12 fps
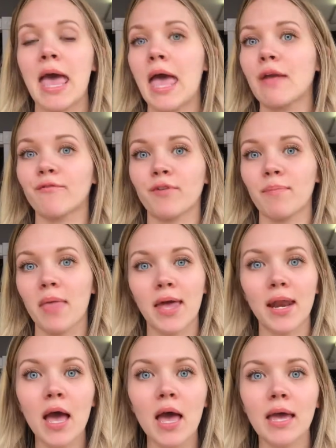And from
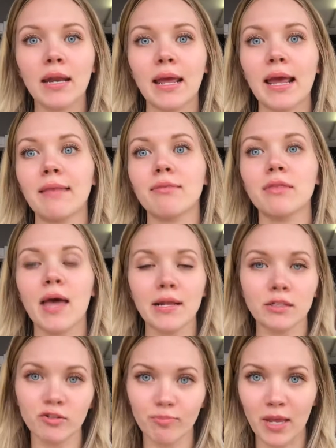then on, I had
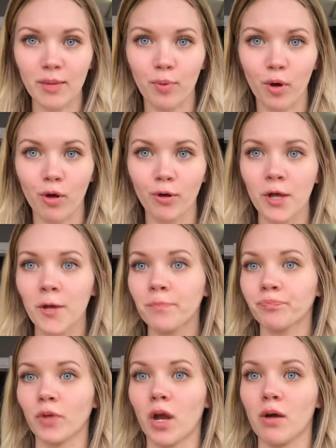lots of people
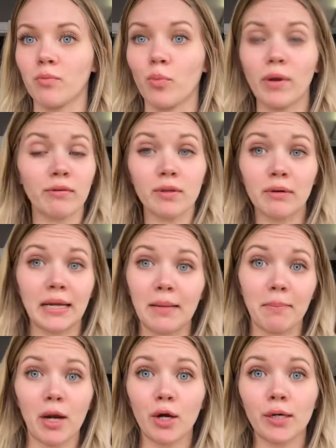um, whether they were
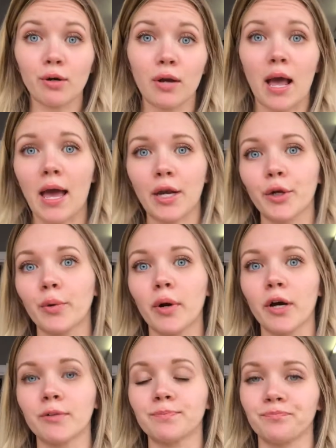getting married or not, who
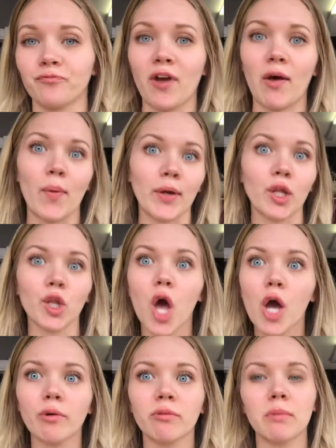were following
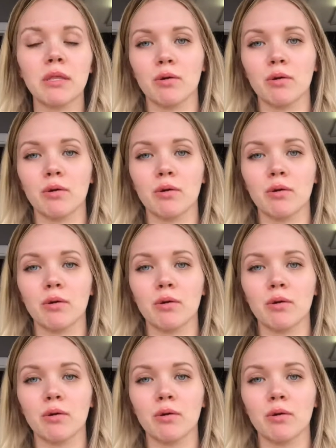along with me.